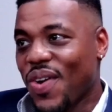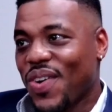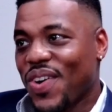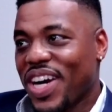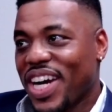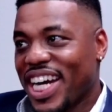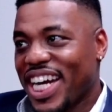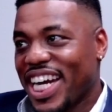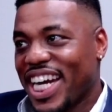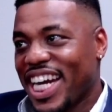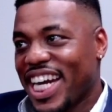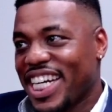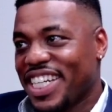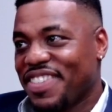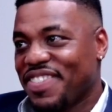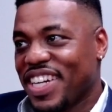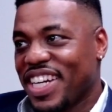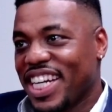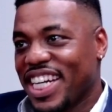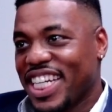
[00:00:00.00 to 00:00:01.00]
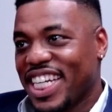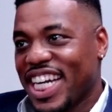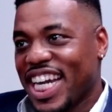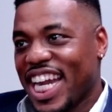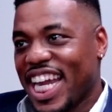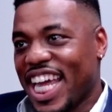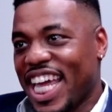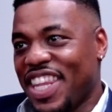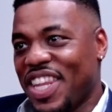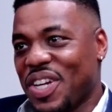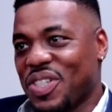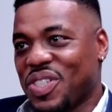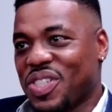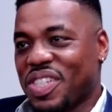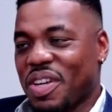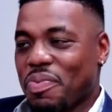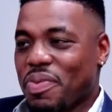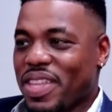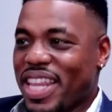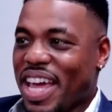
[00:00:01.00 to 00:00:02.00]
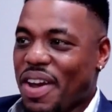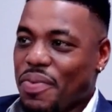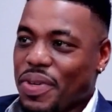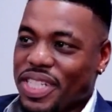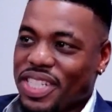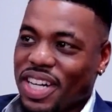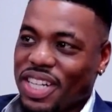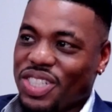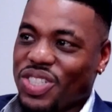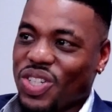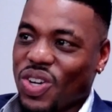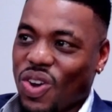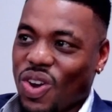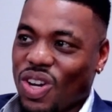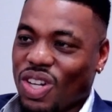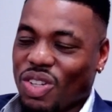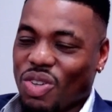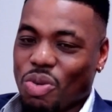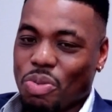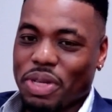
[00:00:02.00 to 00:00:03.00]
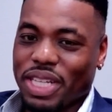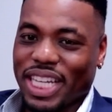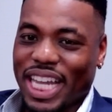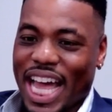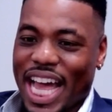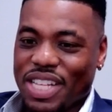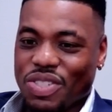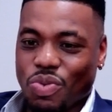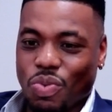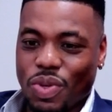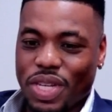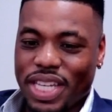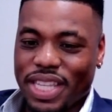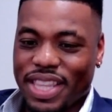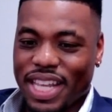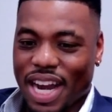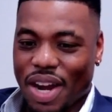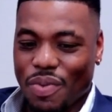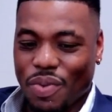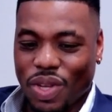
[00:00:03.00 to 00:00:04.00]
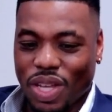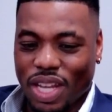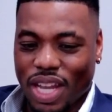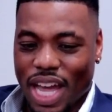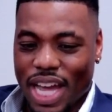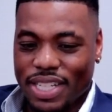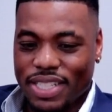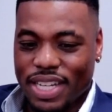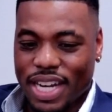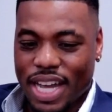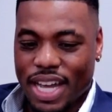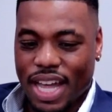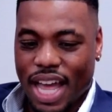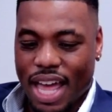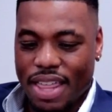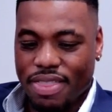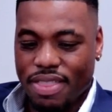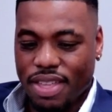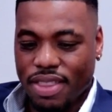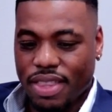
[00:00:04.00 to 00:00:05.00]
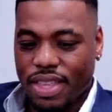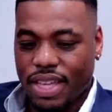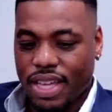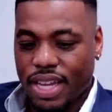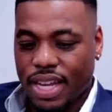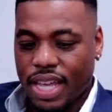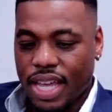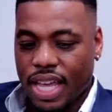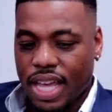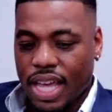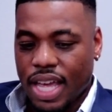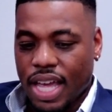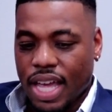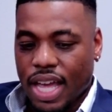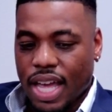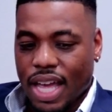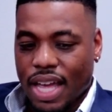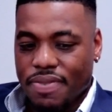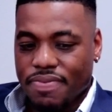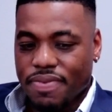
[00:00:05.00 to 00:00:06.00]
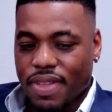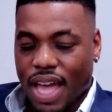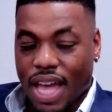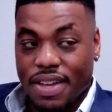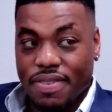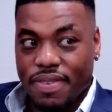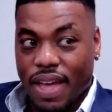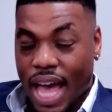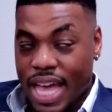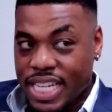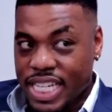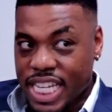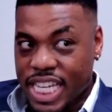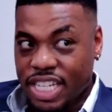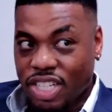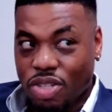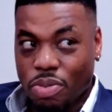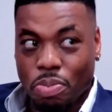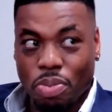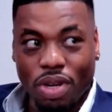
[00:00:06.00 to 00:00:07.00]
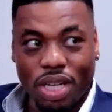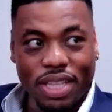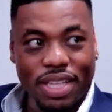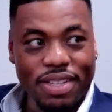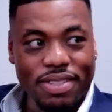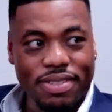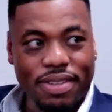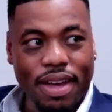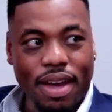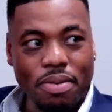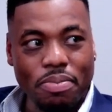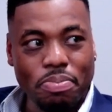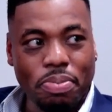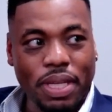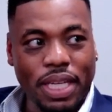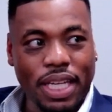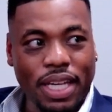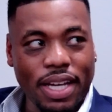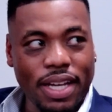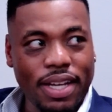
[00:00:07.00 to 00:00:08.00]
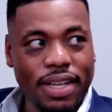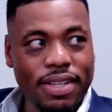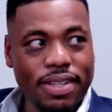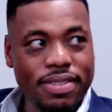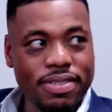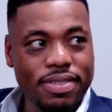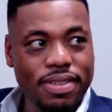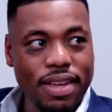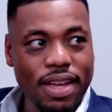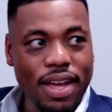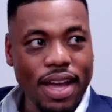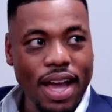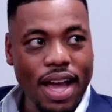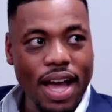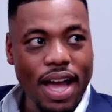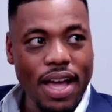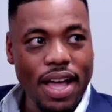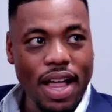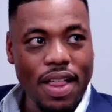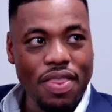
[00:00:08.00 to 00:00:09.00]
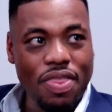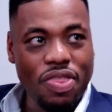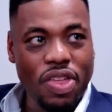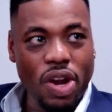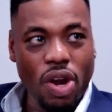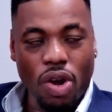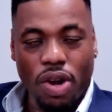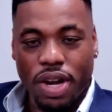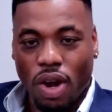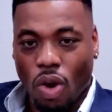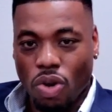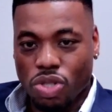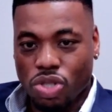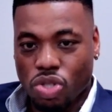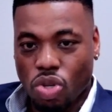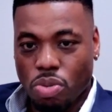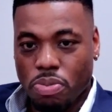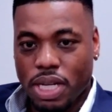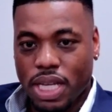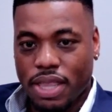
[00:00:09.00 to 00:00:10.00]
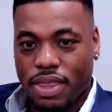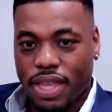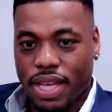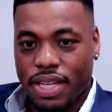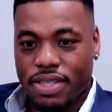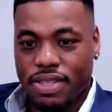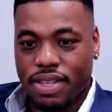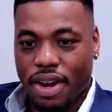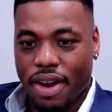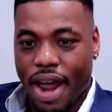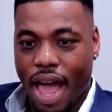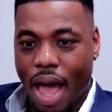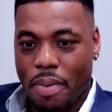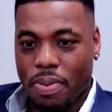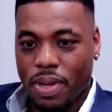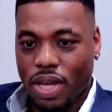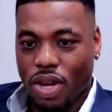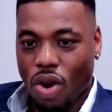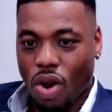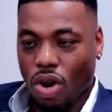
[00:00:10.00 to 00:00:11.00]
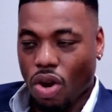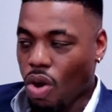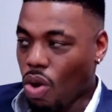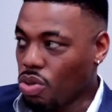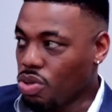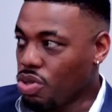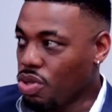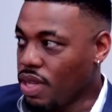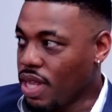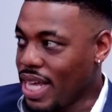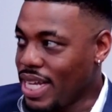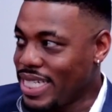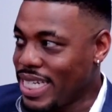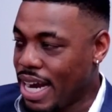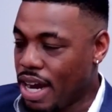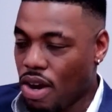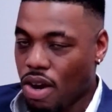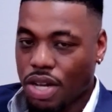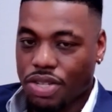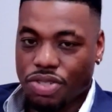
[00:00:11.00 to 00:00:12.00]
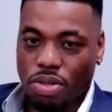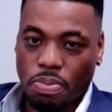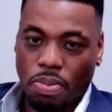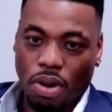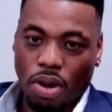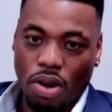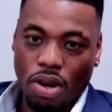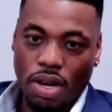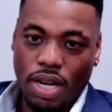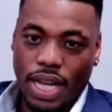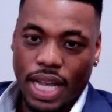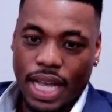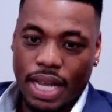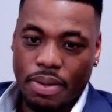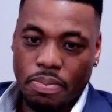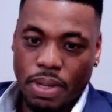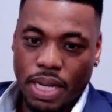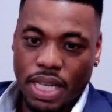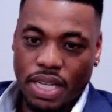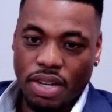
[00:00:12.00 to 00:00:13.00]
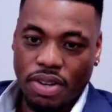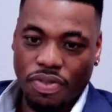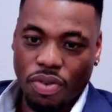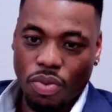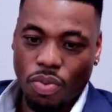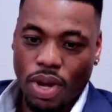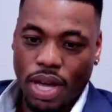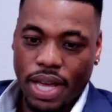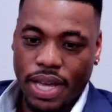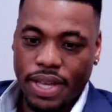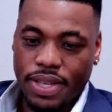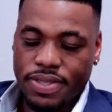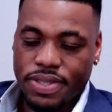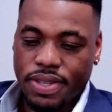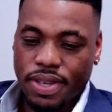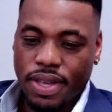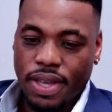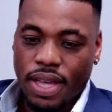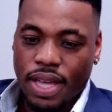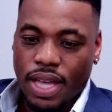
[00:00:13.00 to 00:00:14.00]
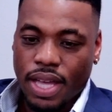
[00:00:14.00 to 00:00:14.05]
know, and there's something that we touched on a little bit last week that I really liked, and I, I think that I need to bring this up because there are so many things that are happening in our culture that tear us apart in many different ways.